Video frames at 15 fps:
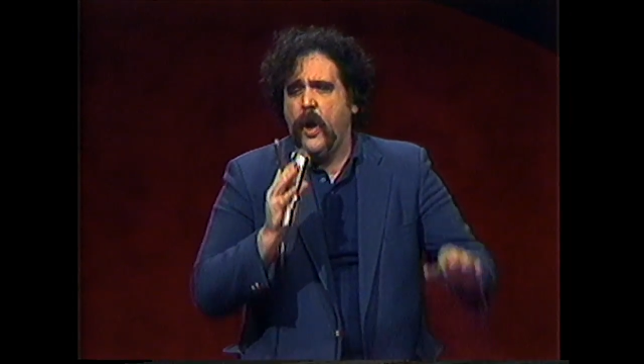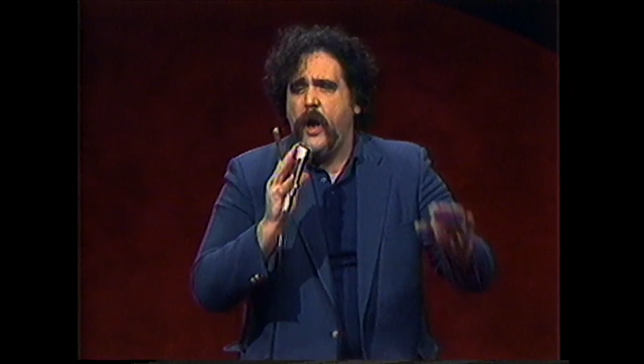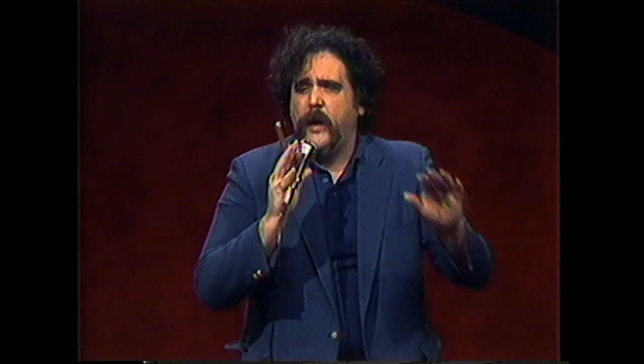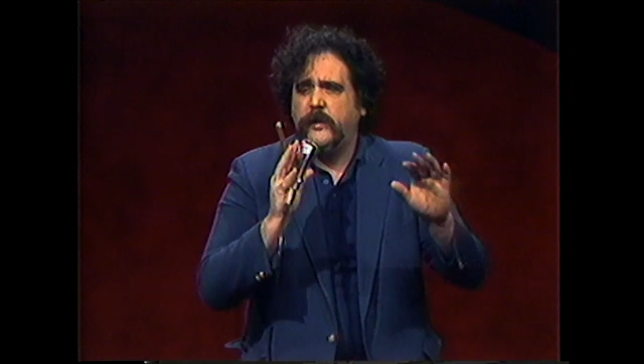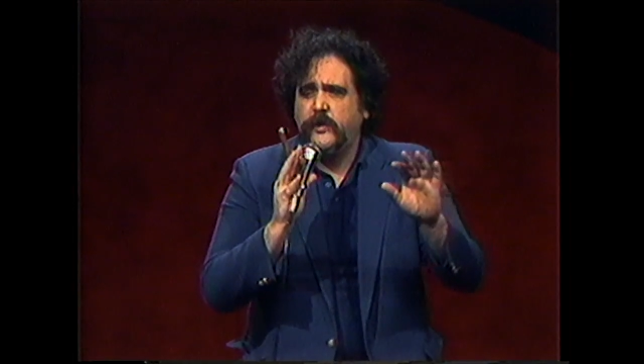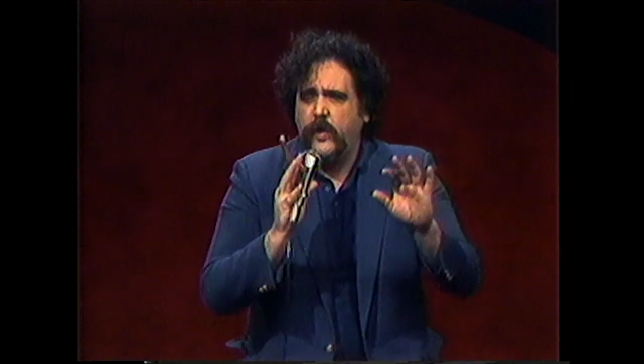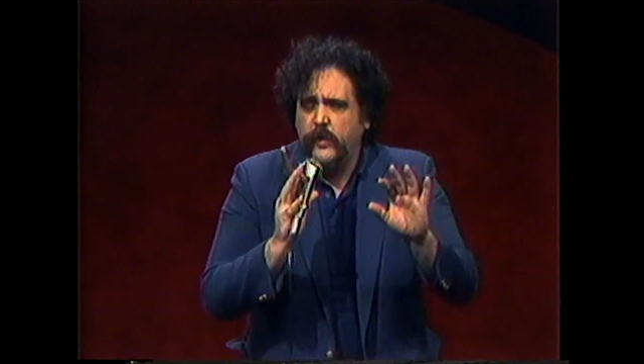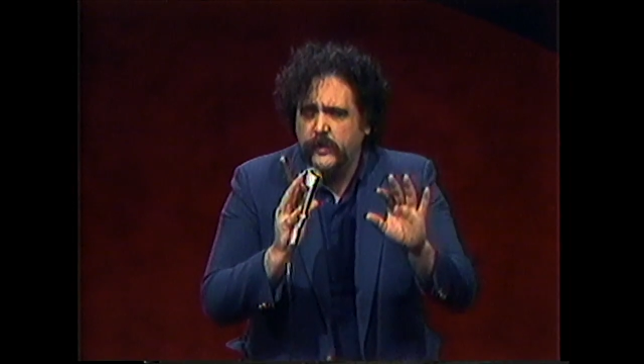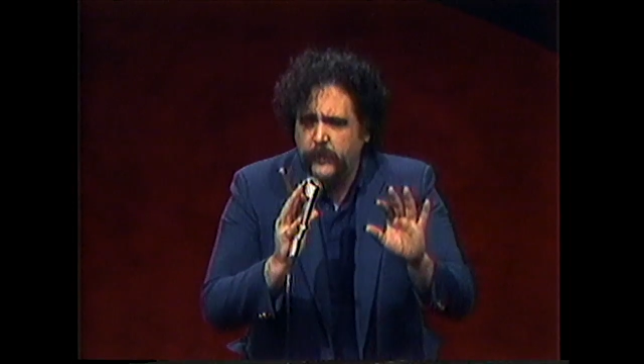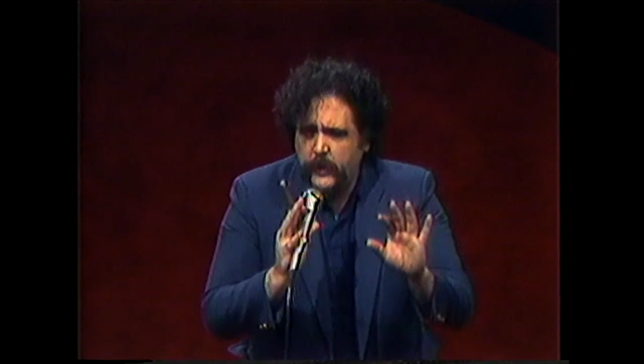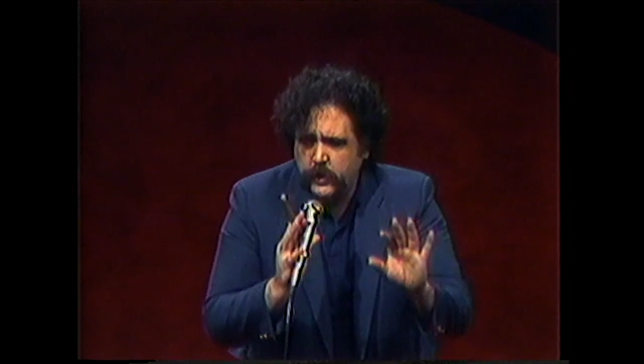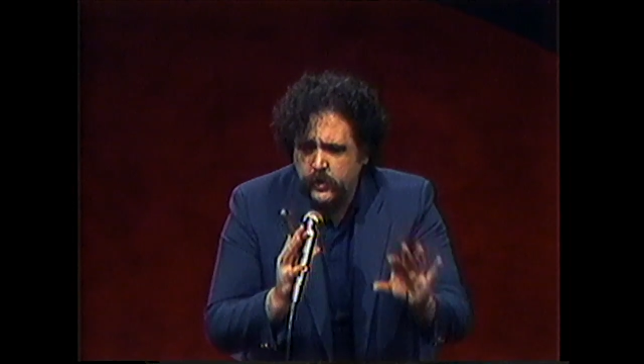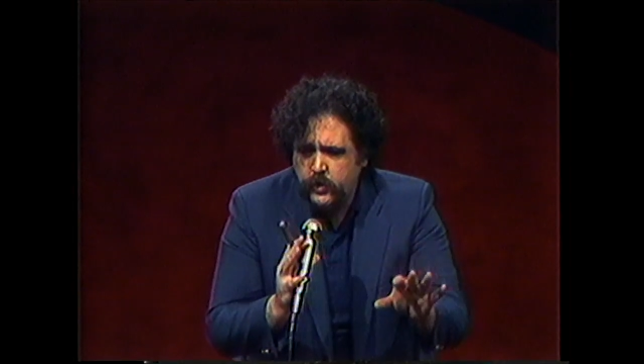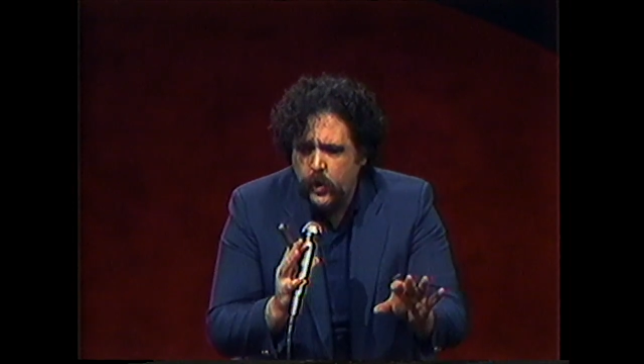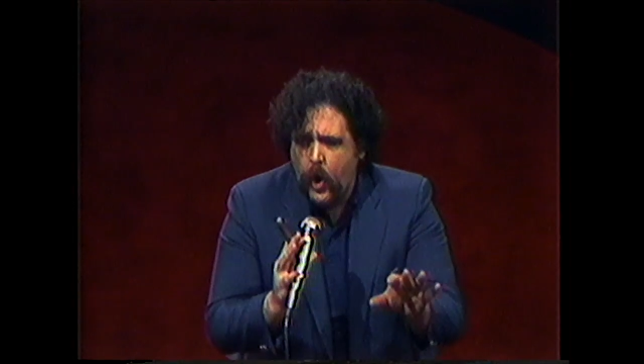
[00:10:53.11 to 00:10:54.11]
Excuse
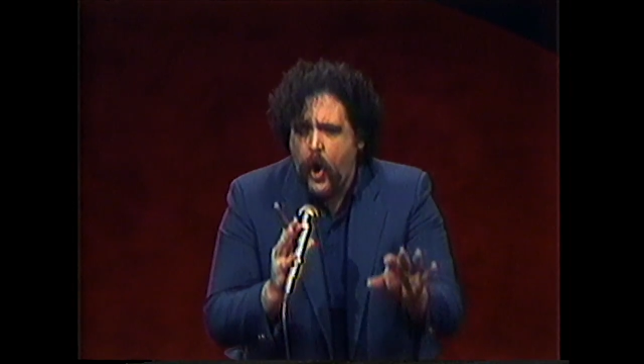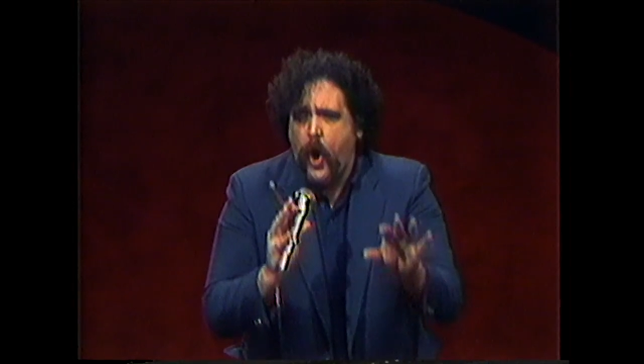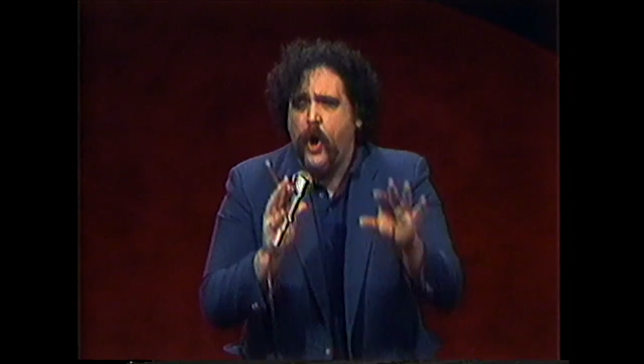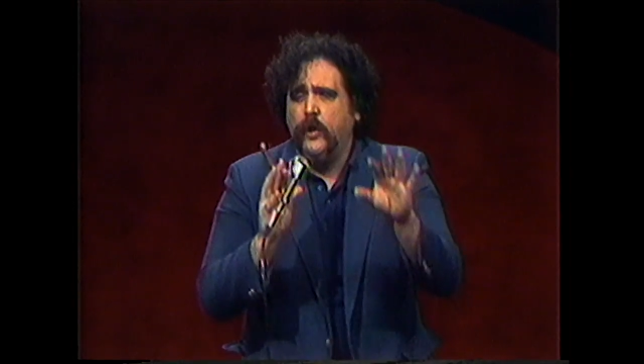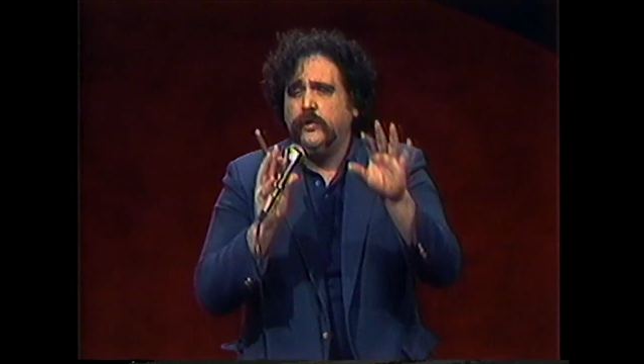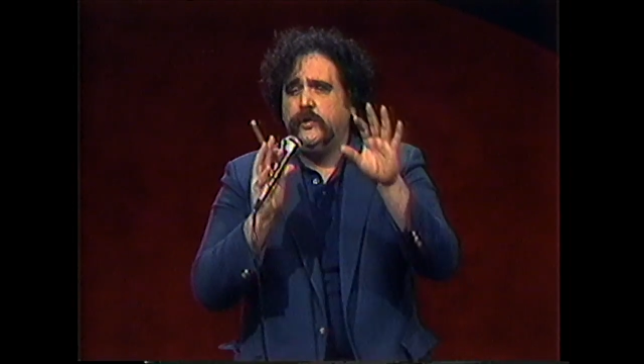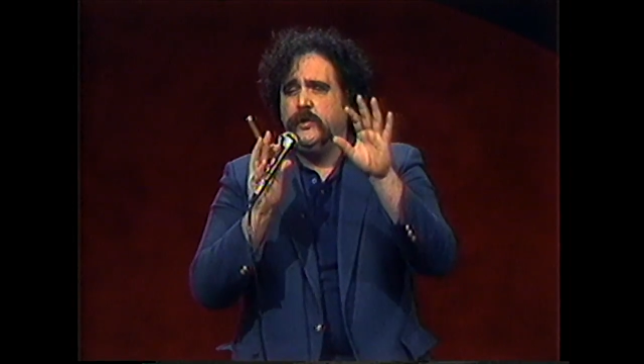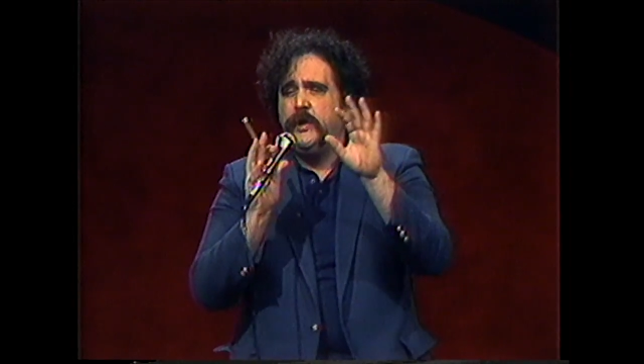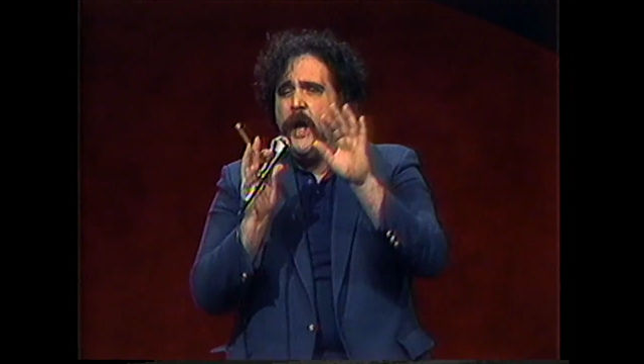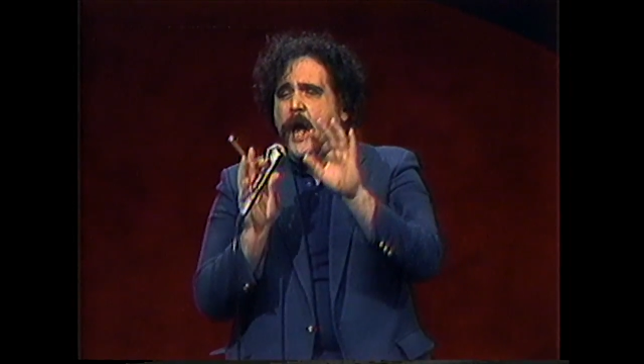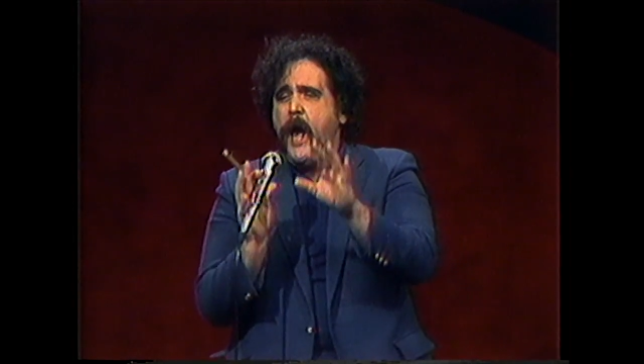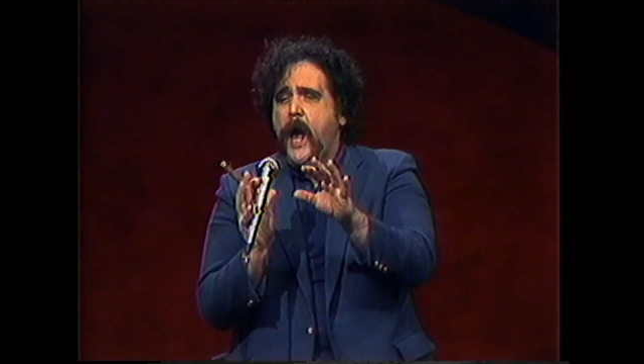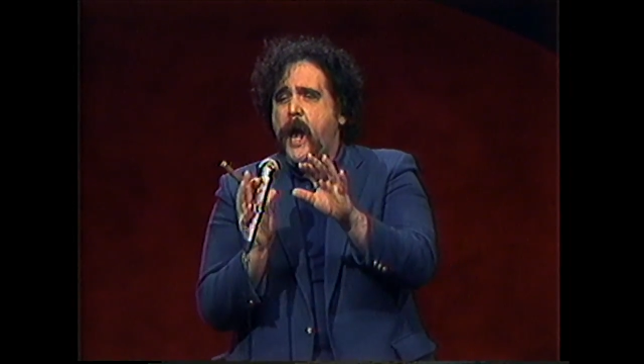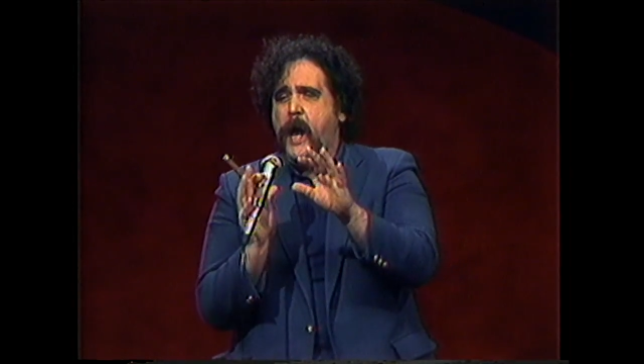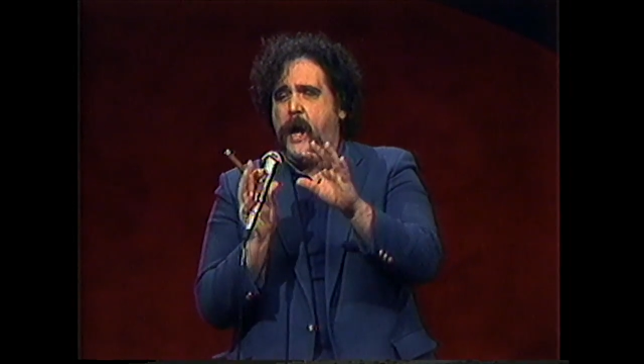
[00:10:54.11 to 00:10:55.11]
me,
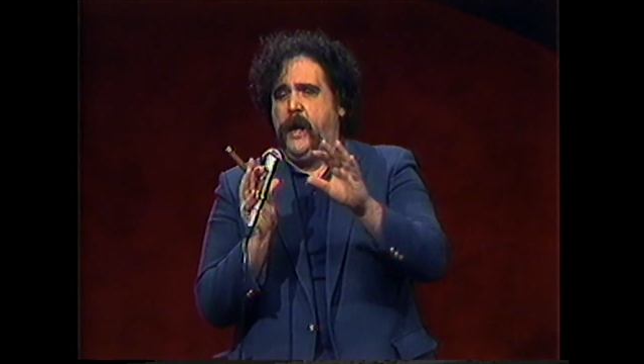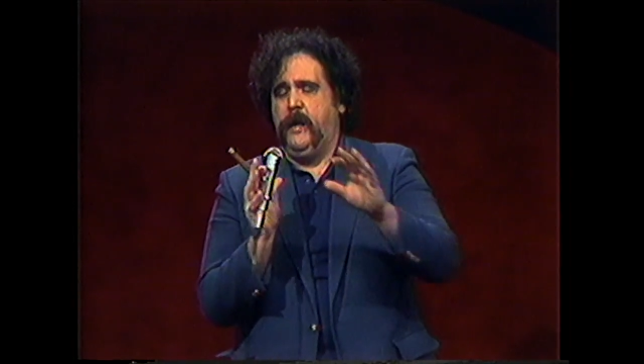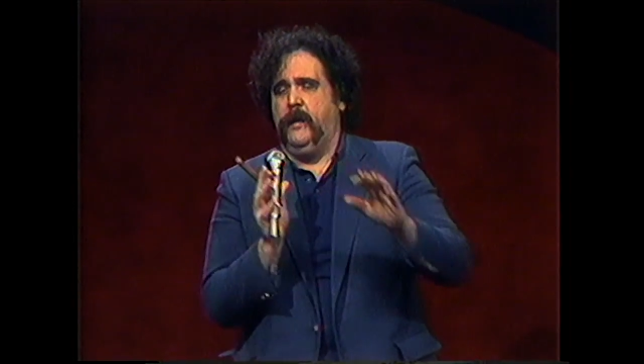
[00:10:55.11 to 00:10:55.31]
Shantae.